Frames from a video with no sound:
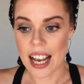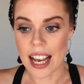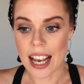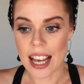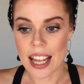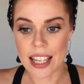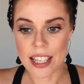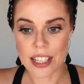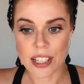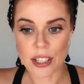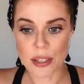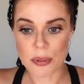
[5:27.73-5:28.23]

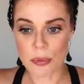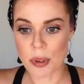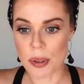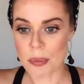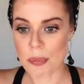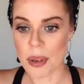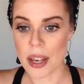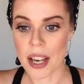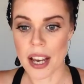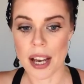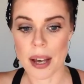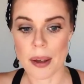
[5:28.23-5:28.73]
and we
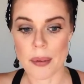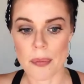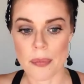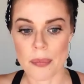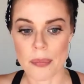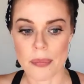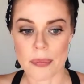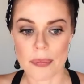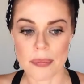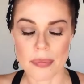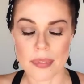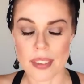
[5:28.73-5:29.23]

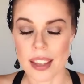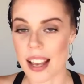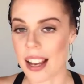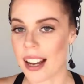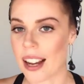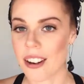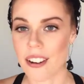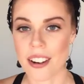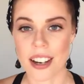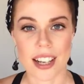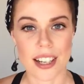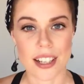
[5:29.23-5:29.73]
become
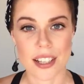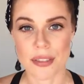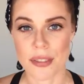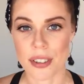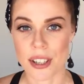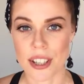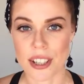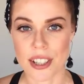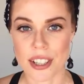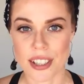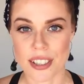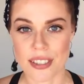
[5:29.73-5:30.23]
our greatest
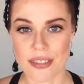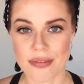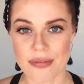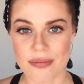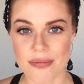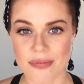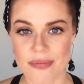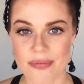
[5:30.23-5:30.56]
version.